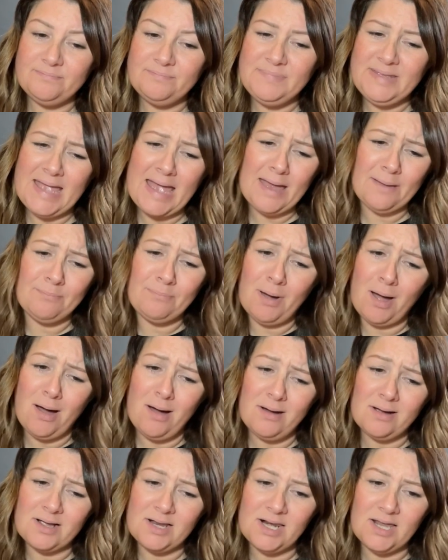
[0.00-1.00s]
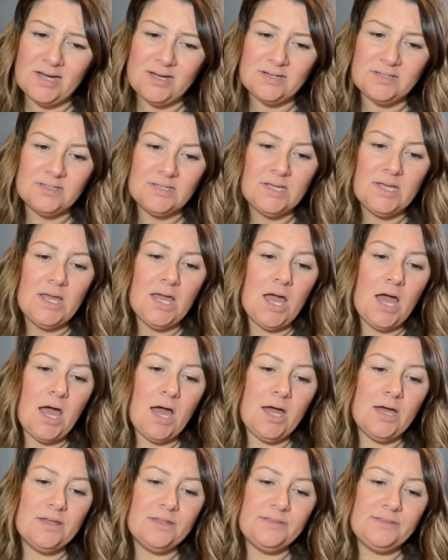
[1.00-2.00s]
Yeah, Parkler.
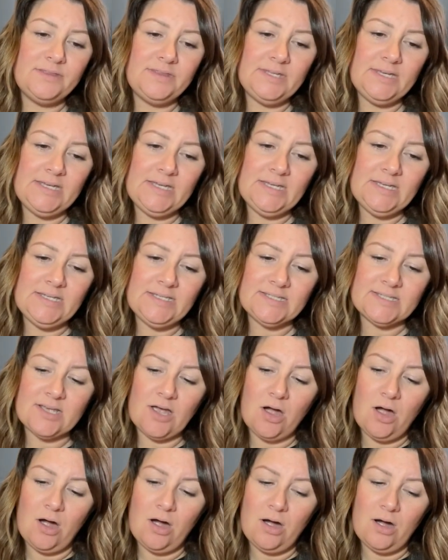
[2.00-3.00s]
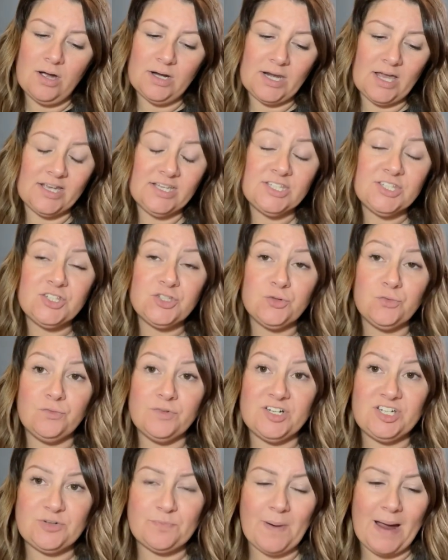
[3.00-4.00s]
These are like
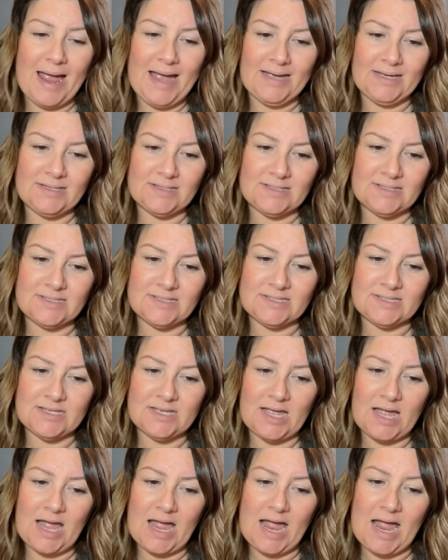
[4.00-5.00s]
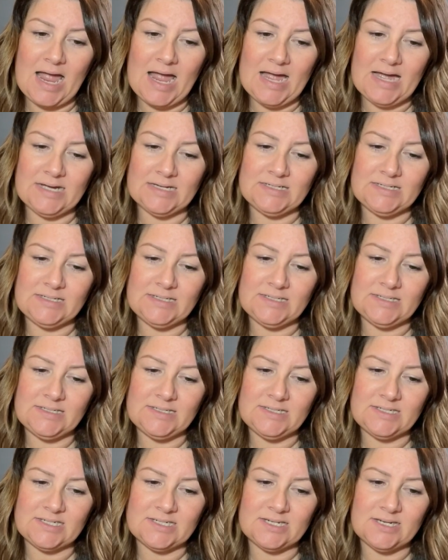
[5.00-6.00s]
storage bags,
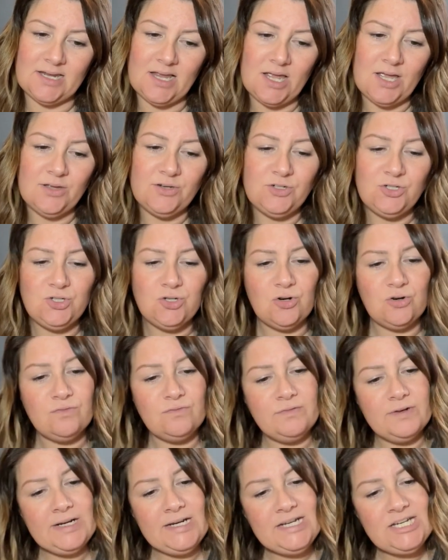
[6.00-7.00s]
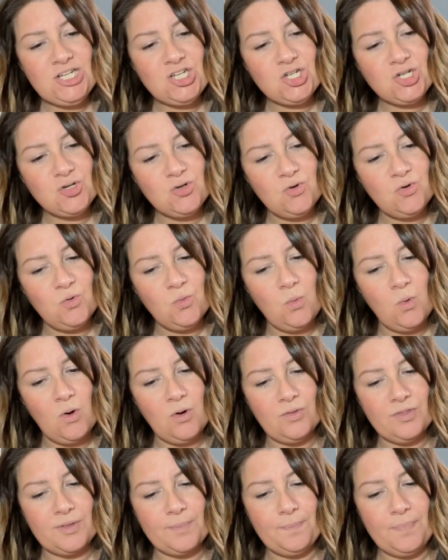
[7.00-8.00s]
and not really sure
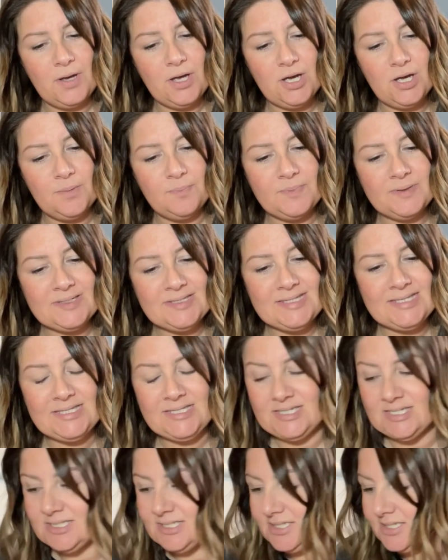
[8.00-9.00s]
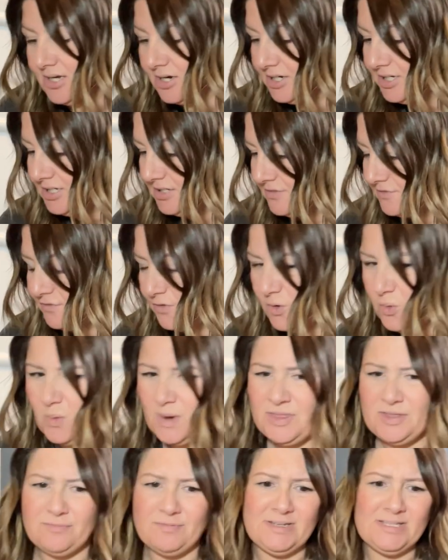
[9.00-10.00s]
what the purpose is designed for,
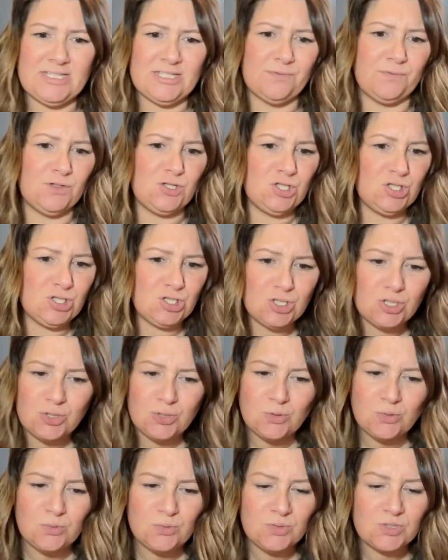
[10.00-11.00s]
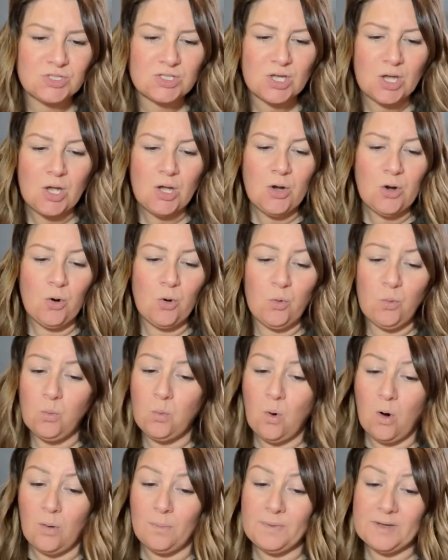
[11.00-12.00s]
whether it's for shoes or
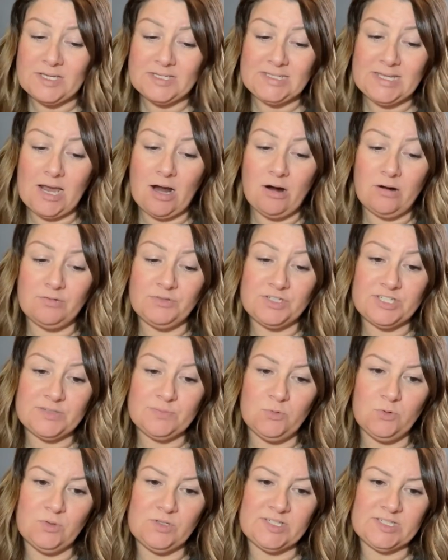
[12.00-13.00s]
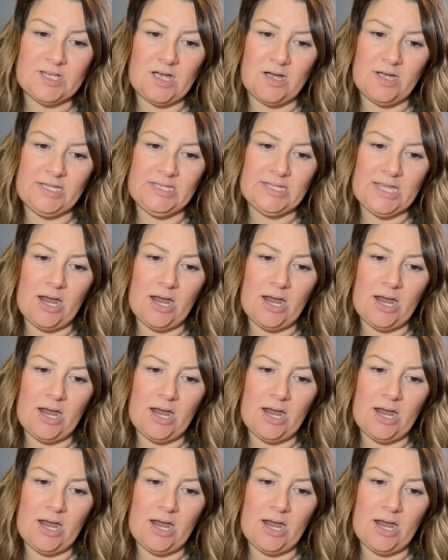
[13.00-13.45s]
what, because they are on the smaller side.